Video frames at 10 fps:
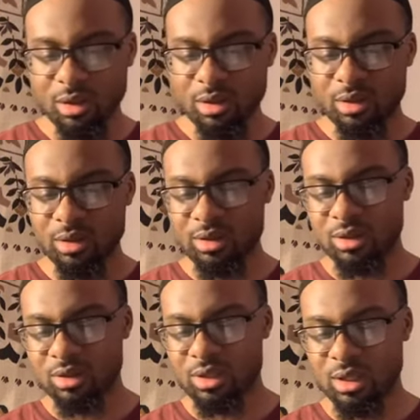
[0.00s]
Thus it
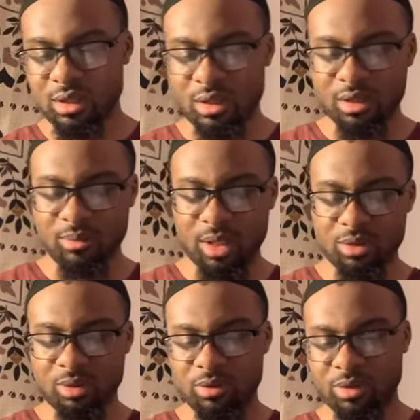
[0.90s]
is said that the
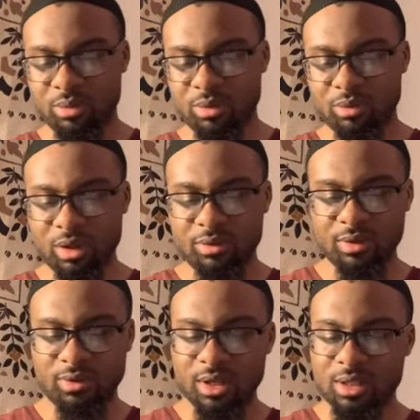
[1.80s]
best way for the bereaved to
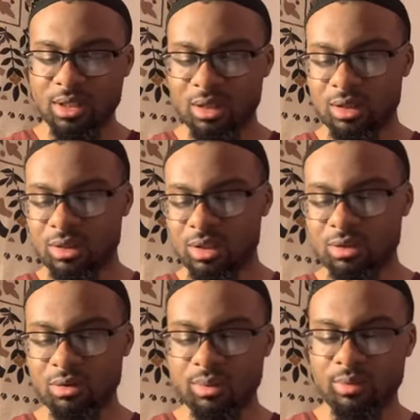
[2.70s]
find solace is to
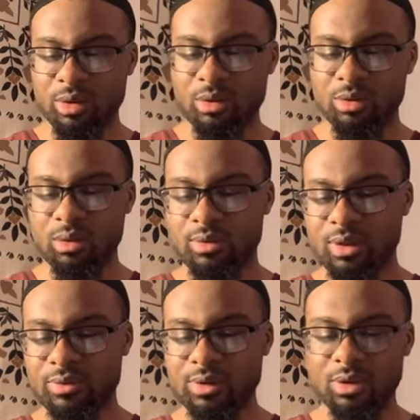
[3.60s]
remember those who have
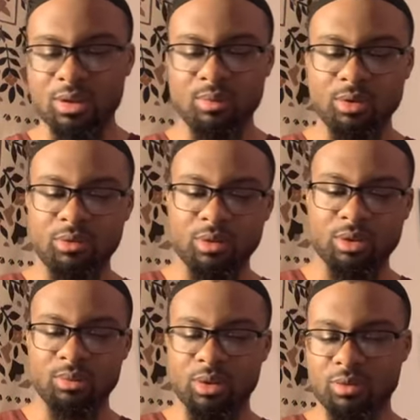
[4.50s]
suffered a similar
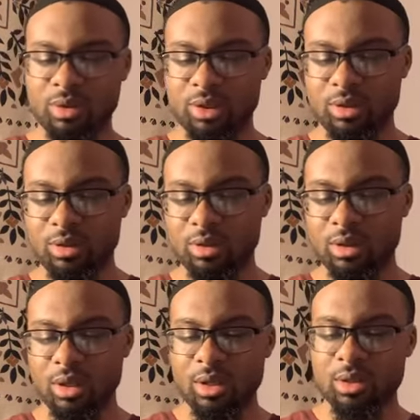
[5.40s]
misfortune.
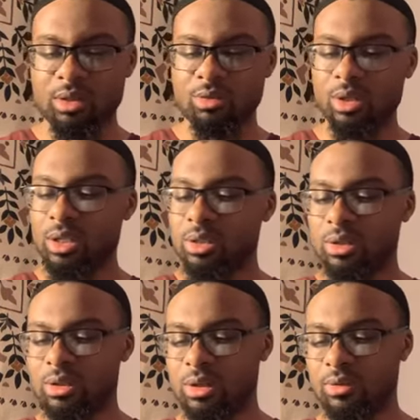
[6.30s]
This will ease
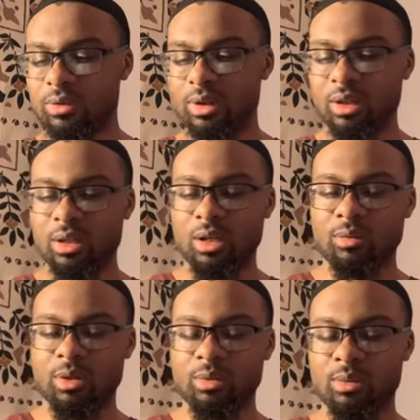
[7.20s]
their suffering and help
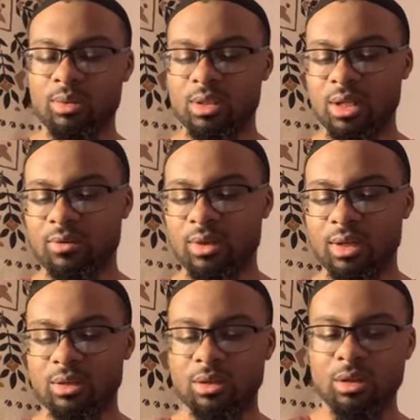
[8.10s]
them to be
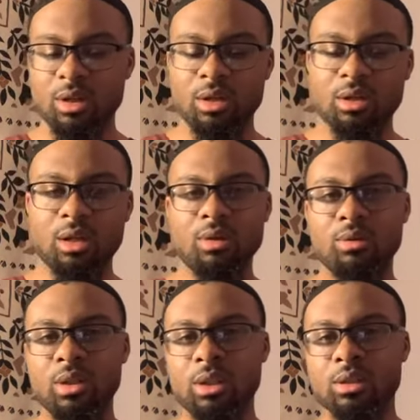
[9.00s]
steadfast. Now,
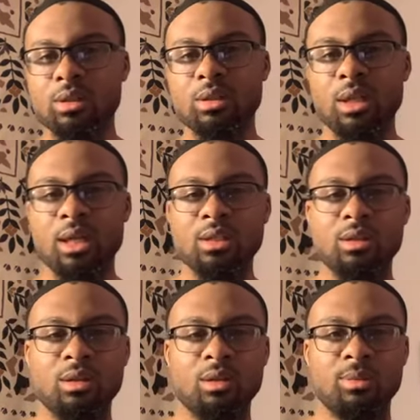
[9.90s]
this has a
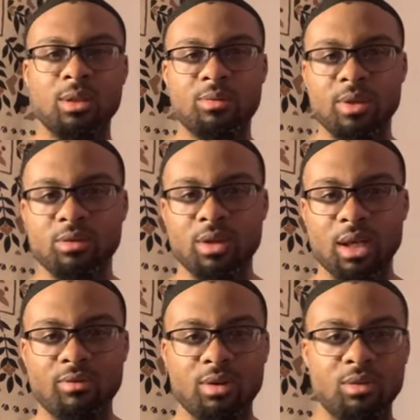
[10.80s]
little bit of special
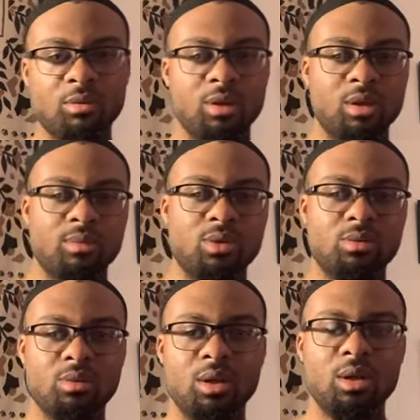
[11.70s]
caveat when it comes
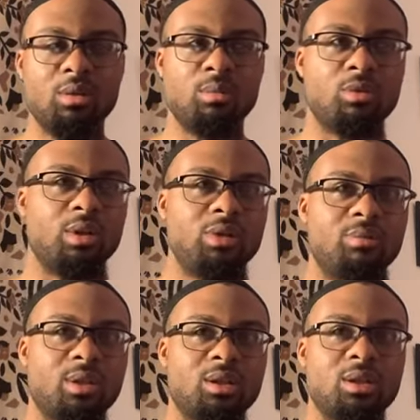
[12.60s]
to
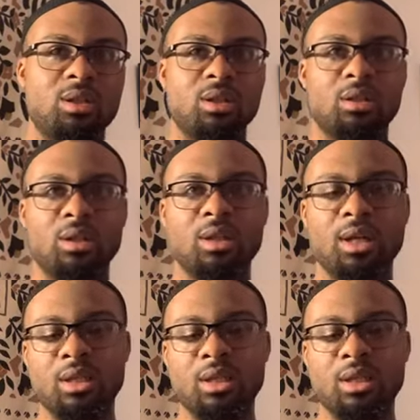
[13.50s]
bereavement and such like that.